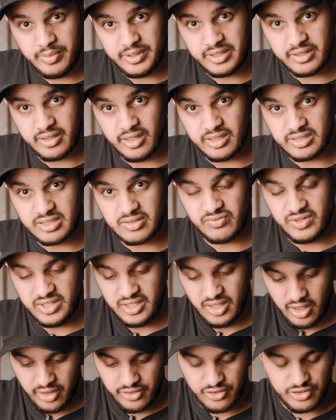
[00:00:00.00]
because of
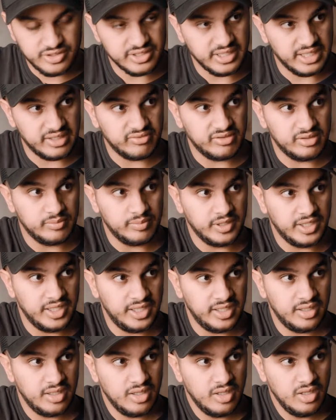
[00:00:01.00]
the other side of the
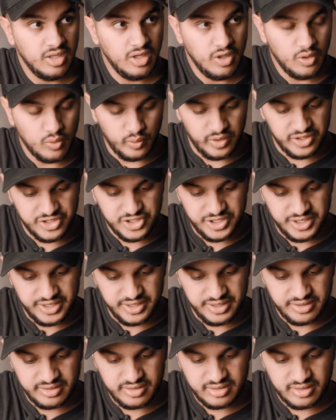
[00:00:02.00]
blade, which
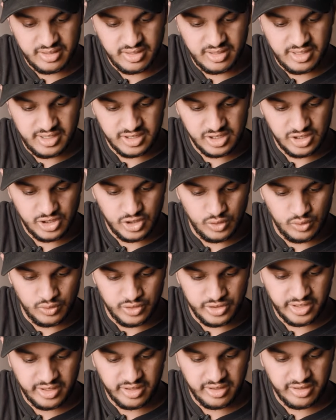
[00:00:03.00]
is this
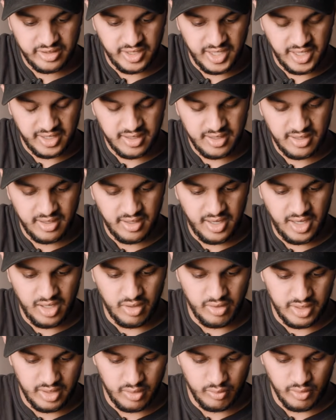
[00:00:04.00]
huge thick
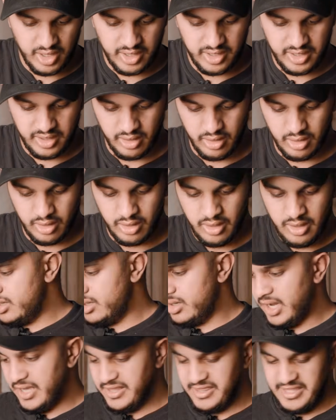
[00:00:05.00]
area right here.
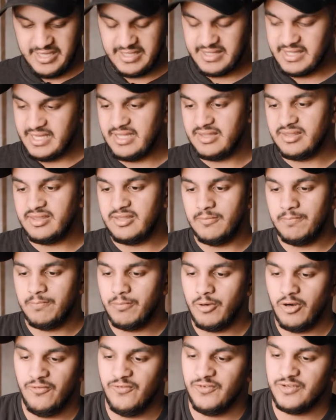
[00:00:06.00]
I think that the
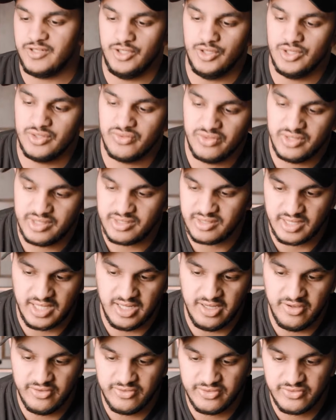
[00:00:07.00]
perfect use for this
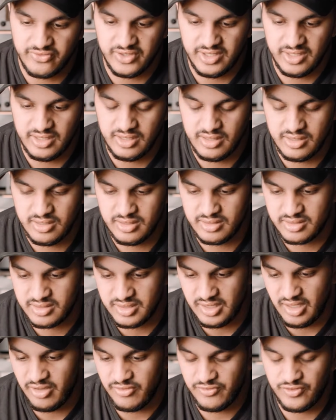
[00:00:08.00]
knife is
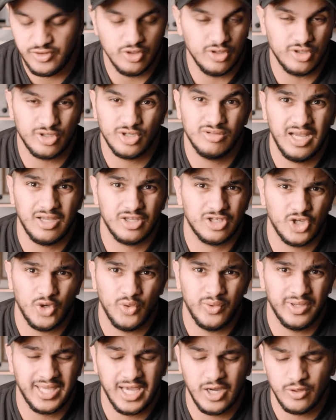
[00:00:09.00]
if you're
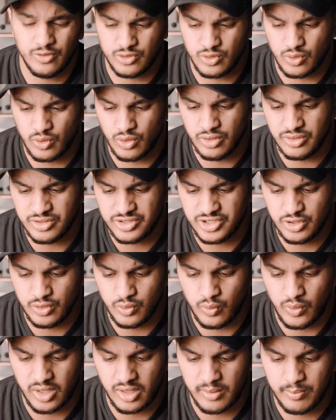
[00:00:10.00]
going outdoors, you
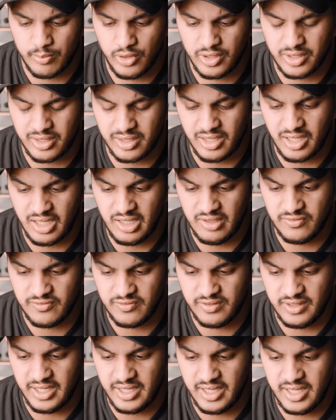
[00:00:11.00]
want to bring a knife
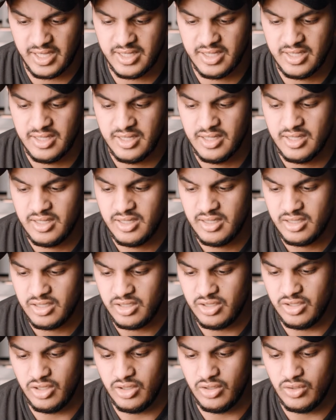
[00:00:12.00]
that,
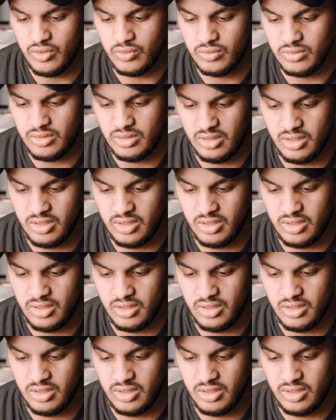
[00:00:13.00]
you know,